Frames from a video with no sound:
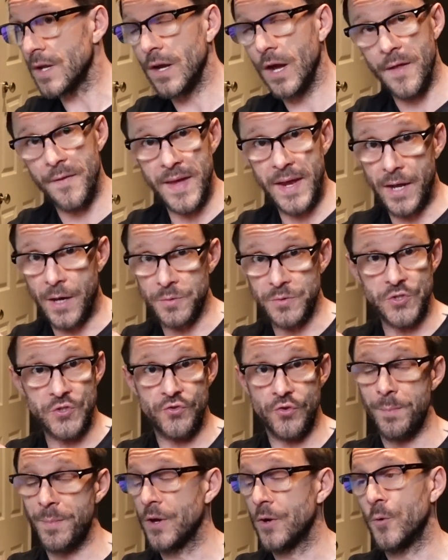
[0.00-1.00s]
and then I'll
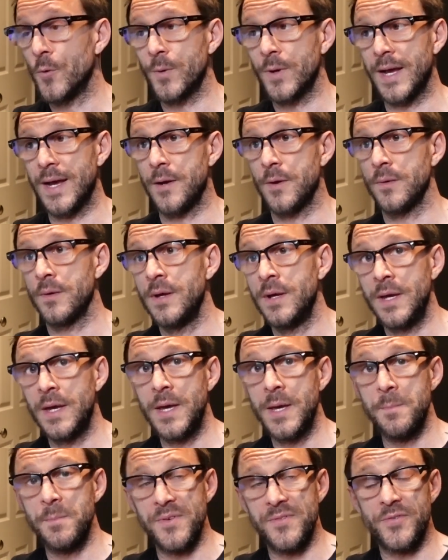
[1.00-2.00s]
strip it all down
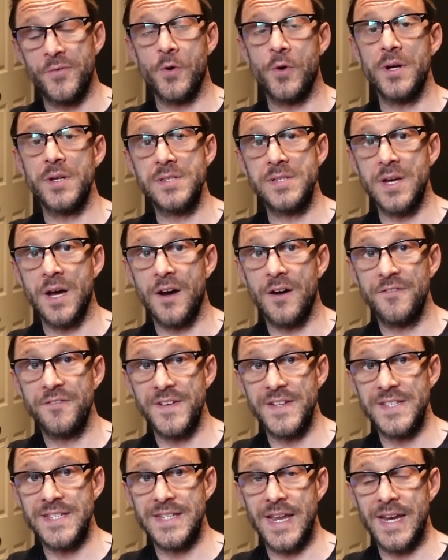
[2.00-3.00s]
before I start
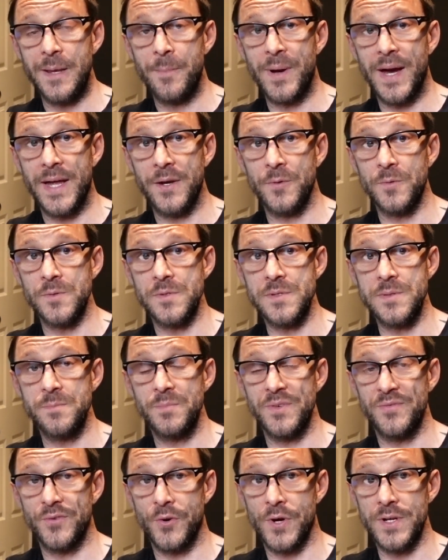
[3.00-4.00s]
fitting any panels,
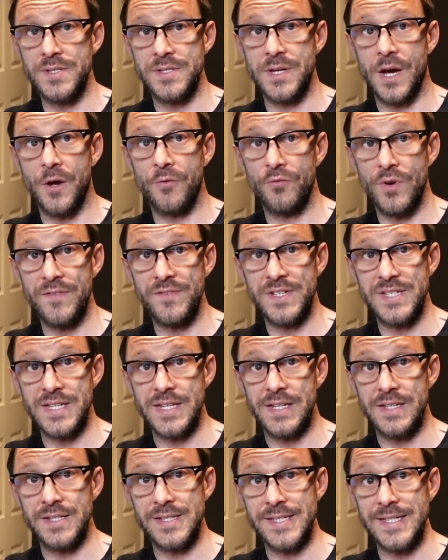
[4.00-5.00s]
before I start
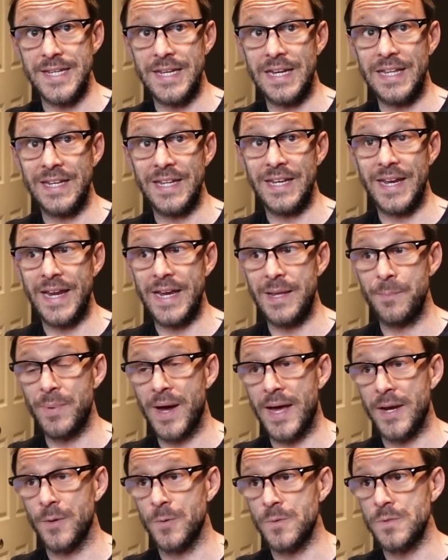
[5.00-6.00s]
riveting and sealing in any
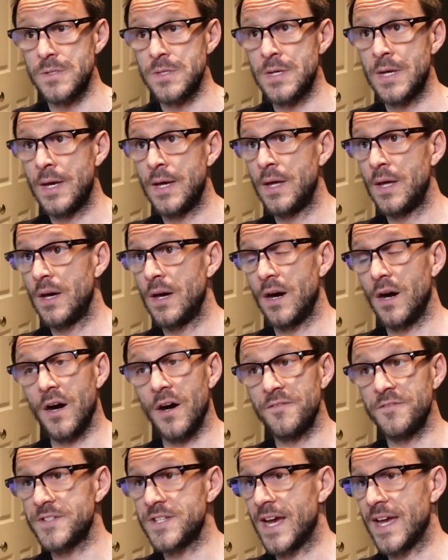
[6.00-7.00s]
panels.
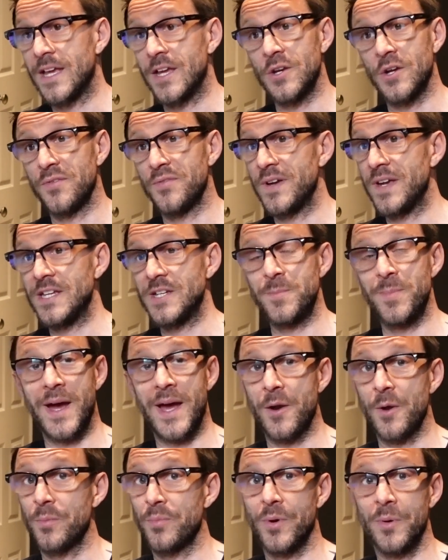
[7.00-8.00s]
I've taken off each
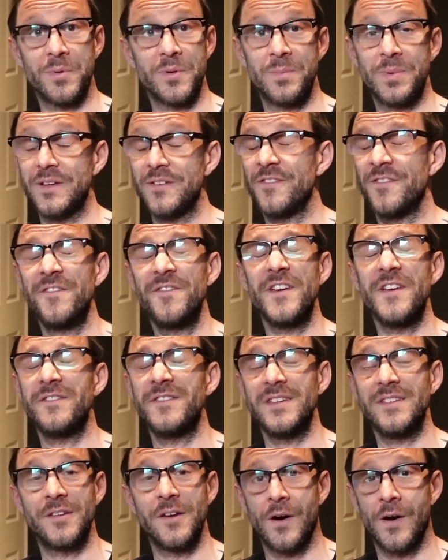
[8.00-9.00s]
panel probably
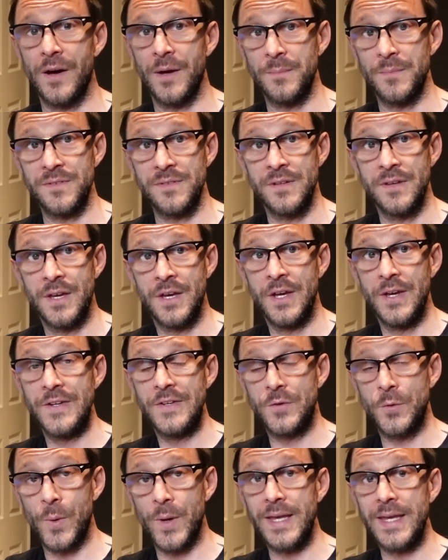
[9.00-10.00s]
50 times,
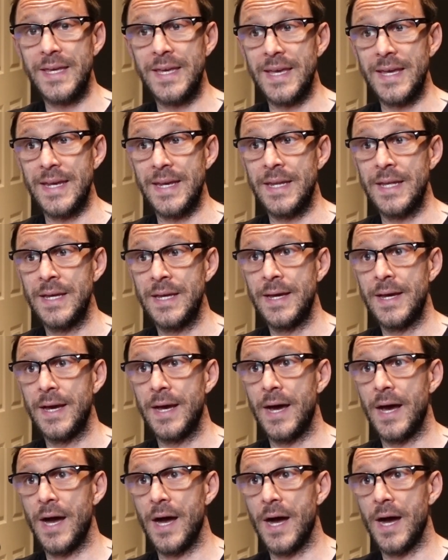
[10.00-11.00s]
tweaking
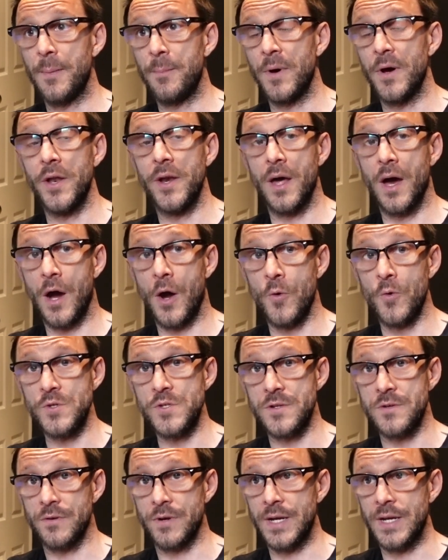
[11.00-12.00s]
and
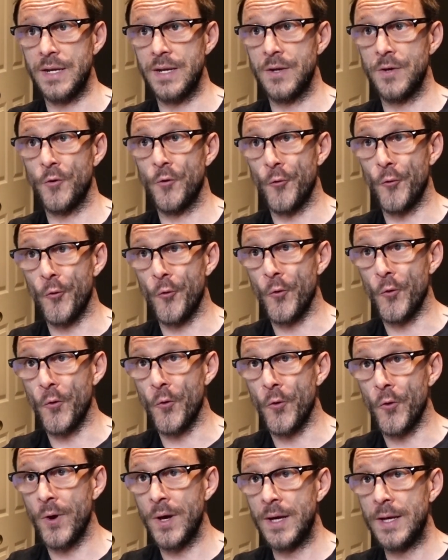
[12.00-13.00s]
altering,
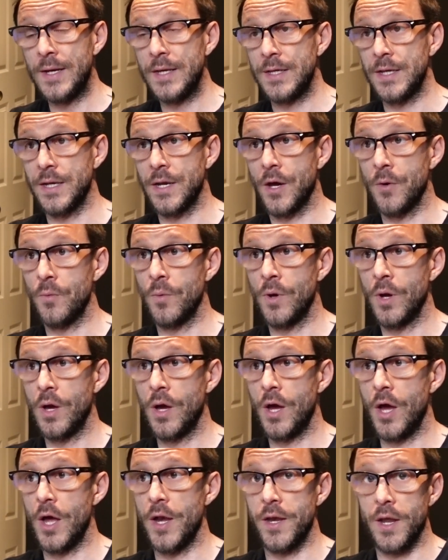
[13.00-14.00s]
or
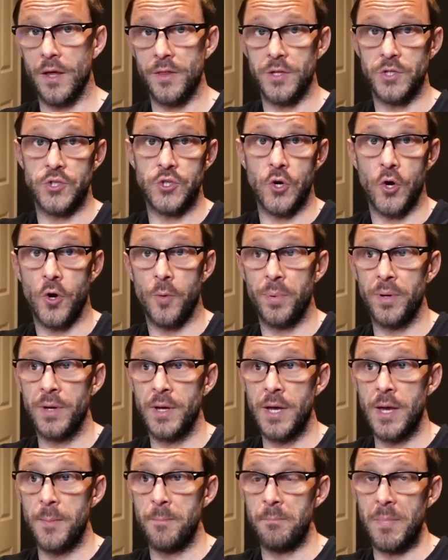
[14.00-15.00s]
another job
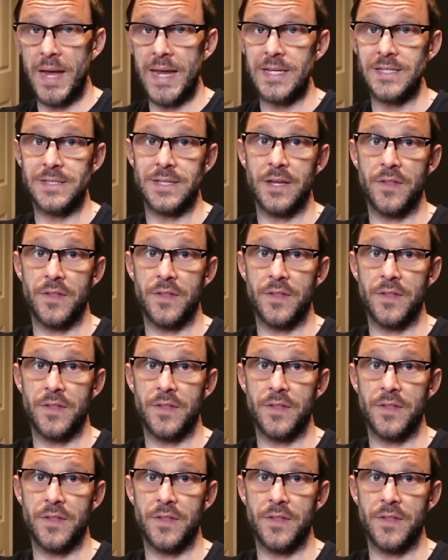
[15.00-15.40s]
means